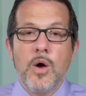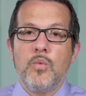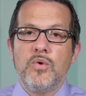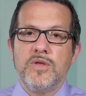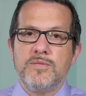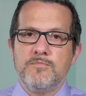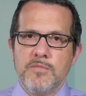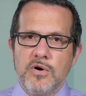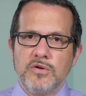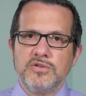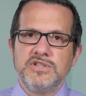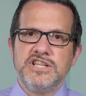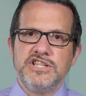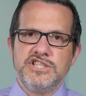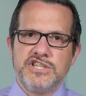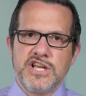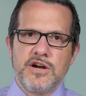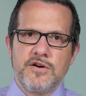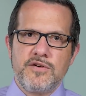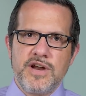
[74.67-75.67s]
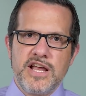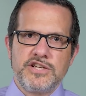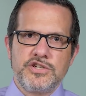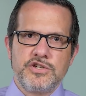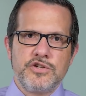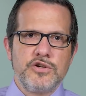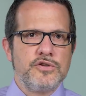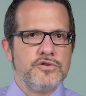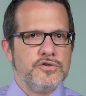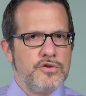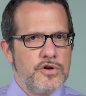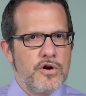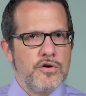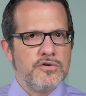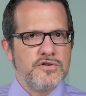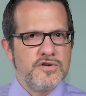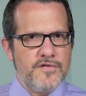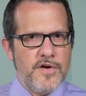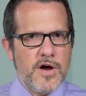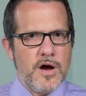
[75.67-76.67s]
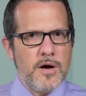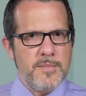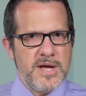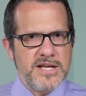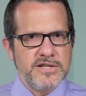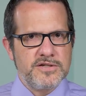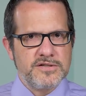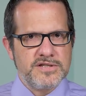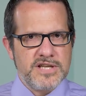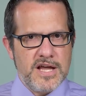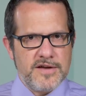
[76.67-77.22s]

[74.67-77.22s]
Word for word: with Multigenerational Neurodevelopmental